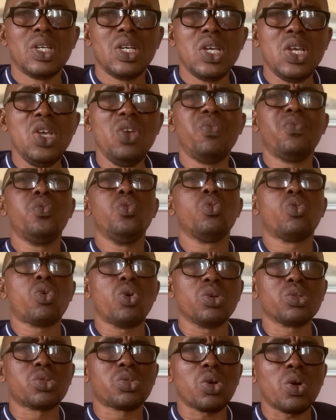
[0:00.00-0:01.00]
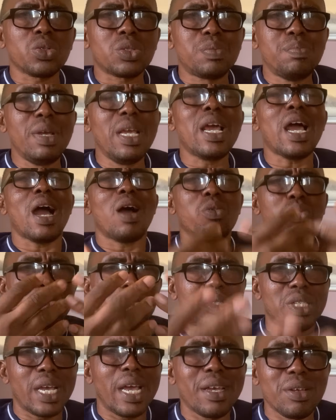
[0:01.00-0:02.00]
If you consult me, I will
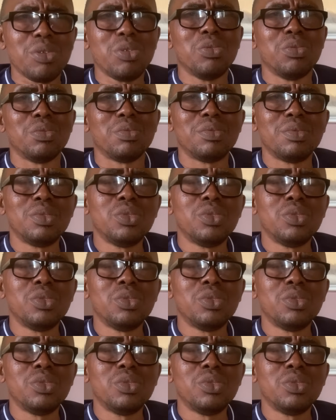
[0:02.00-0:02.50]
tell you.